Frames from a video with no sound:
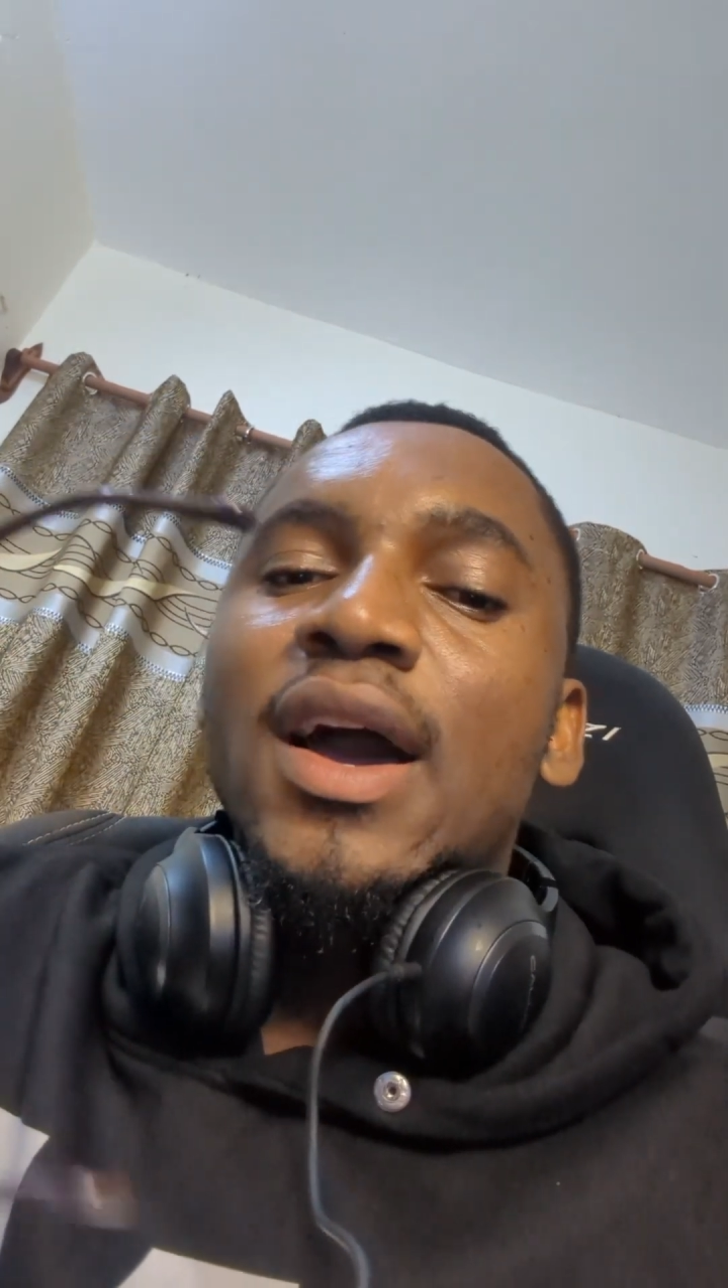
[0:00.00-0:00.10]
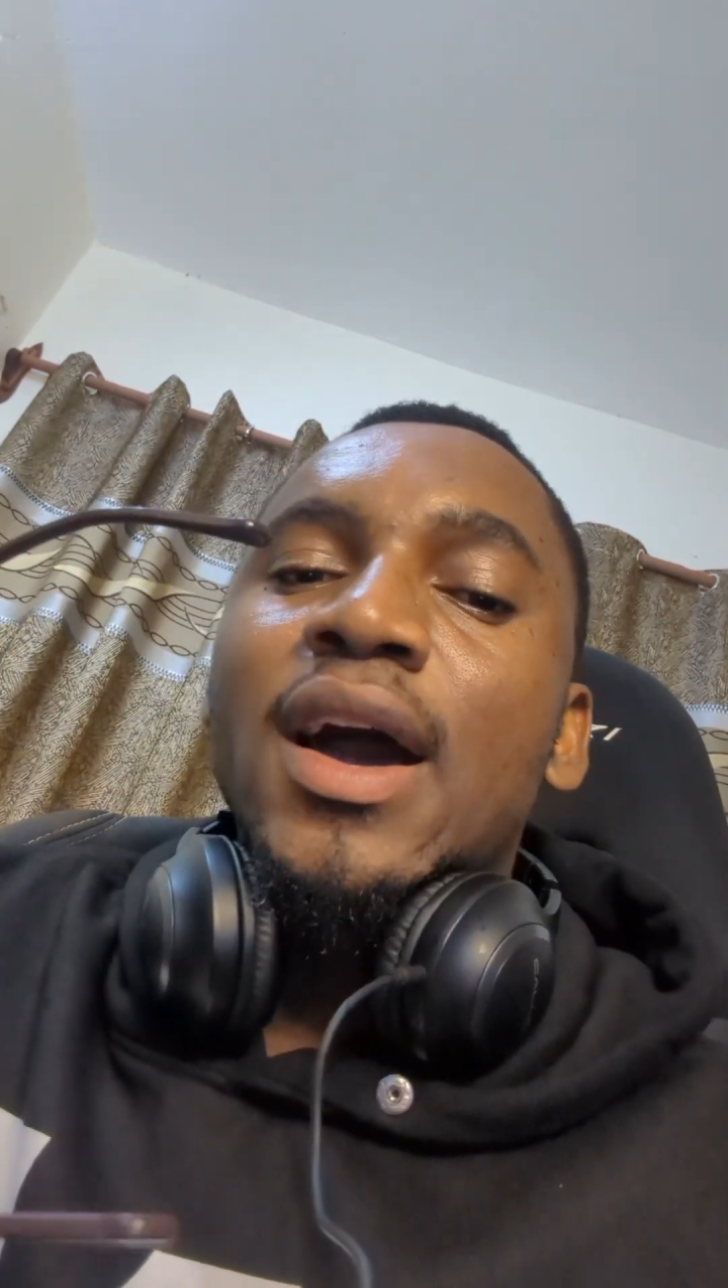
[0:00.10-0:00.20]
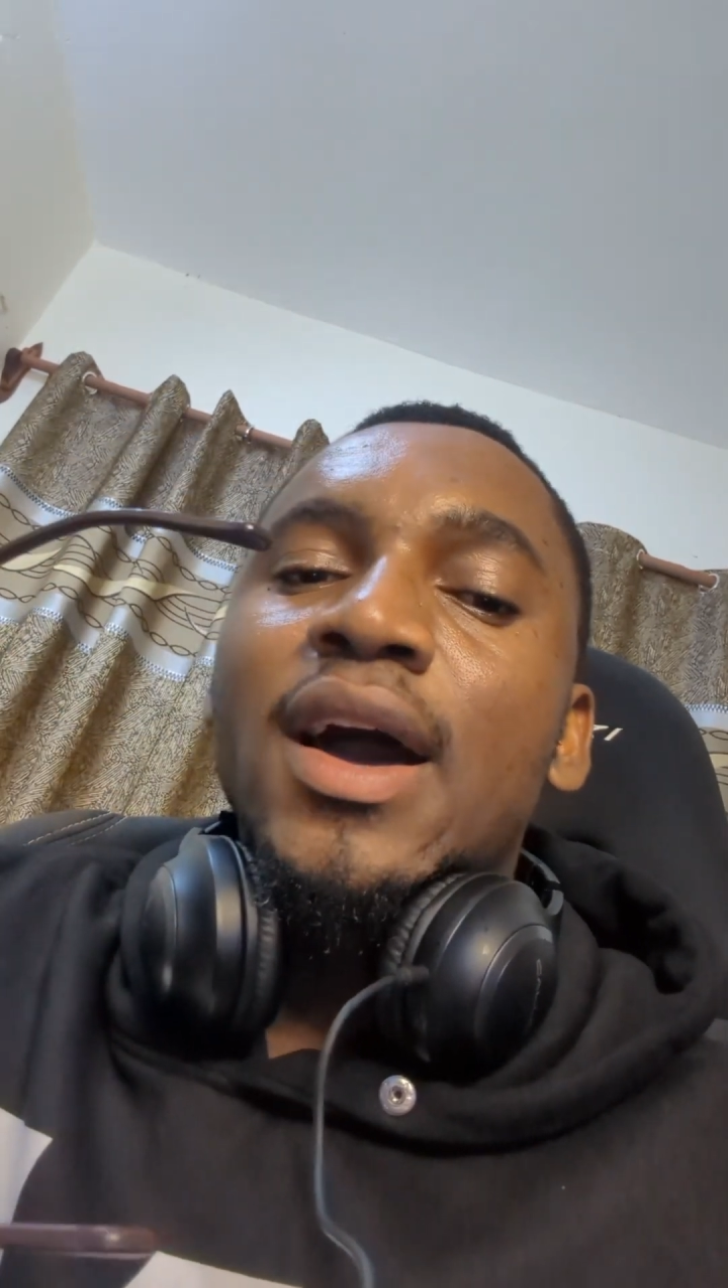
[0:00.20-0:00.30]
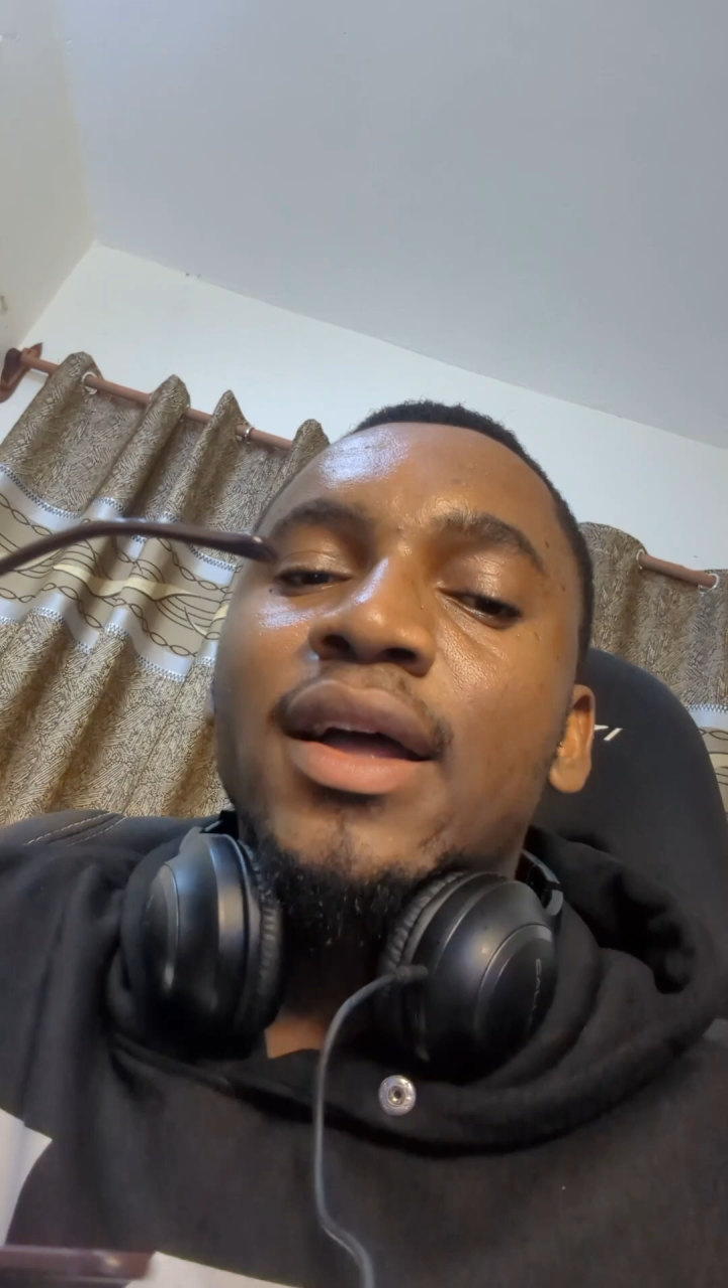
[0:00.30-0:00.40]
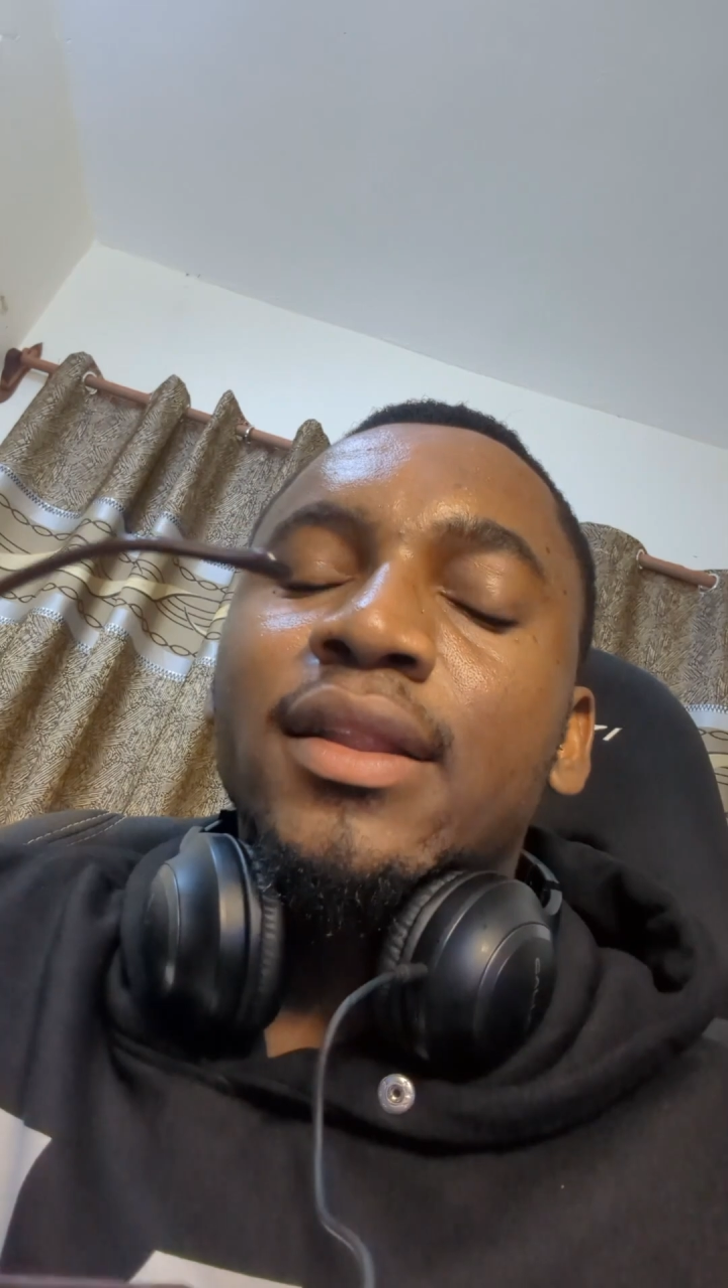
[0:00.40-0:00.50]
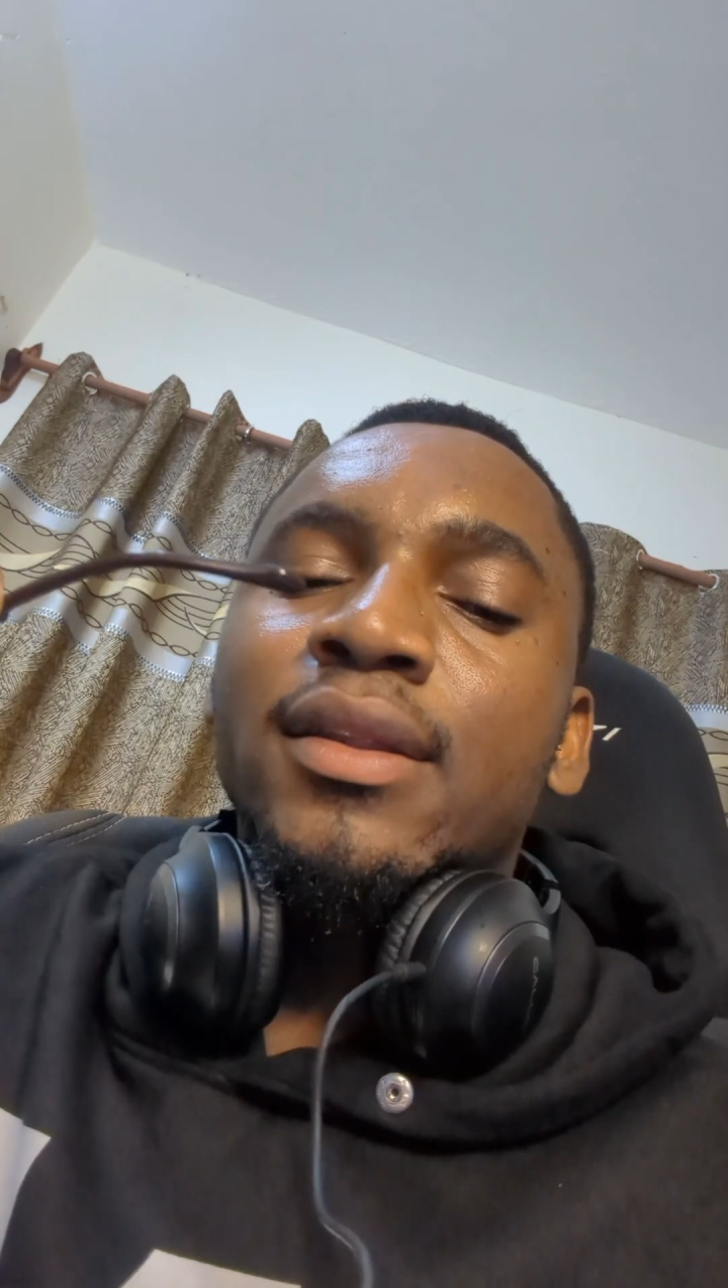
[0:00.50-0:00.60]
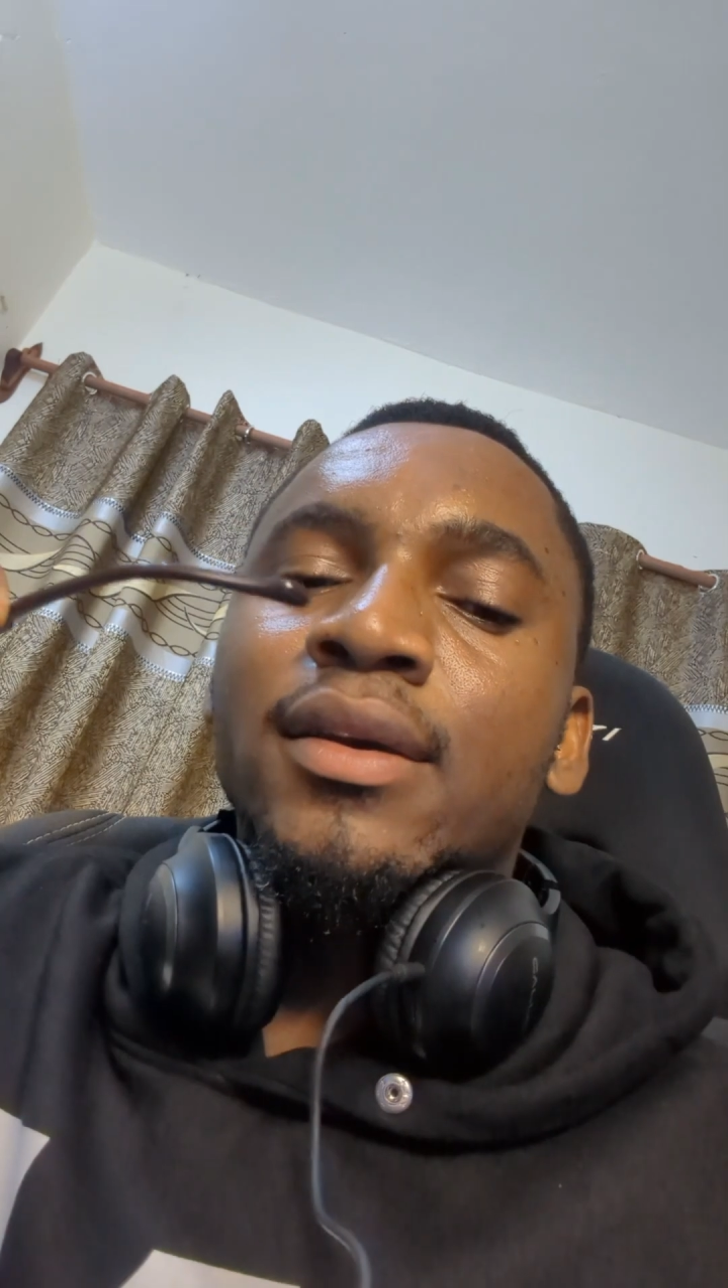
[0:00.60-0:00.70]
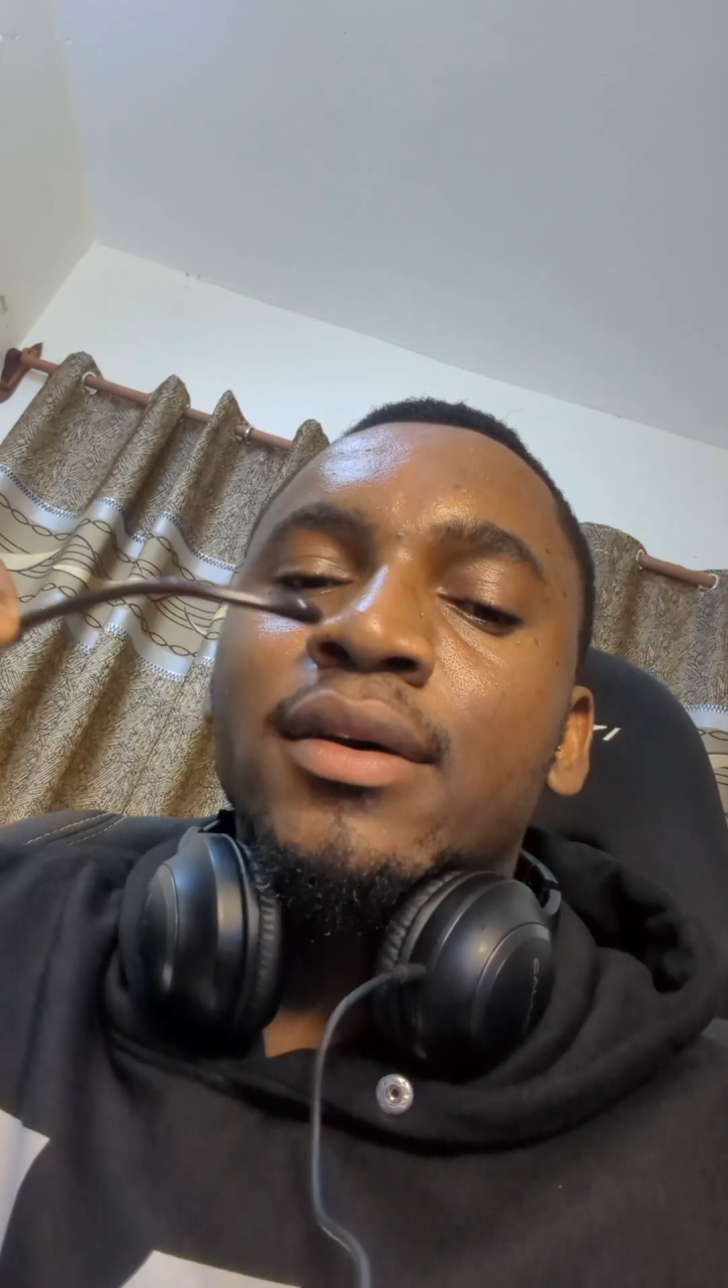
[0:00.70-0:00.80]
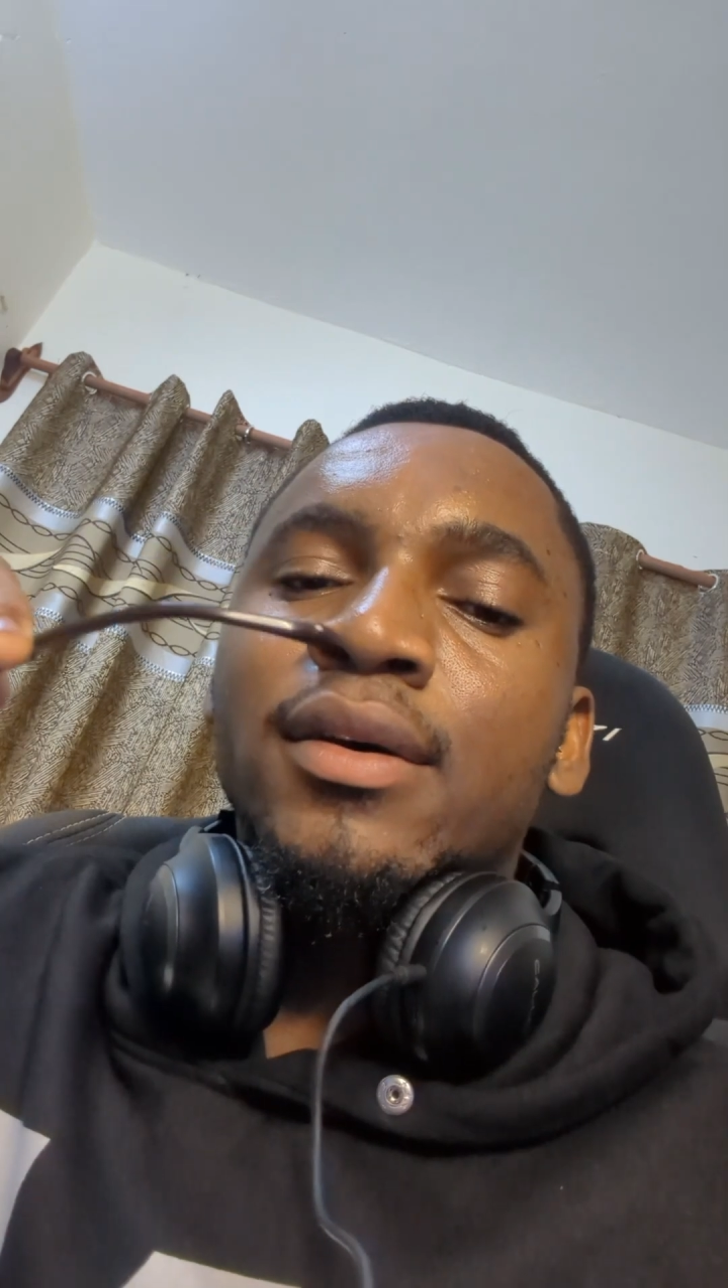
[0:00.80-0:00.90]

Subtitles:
and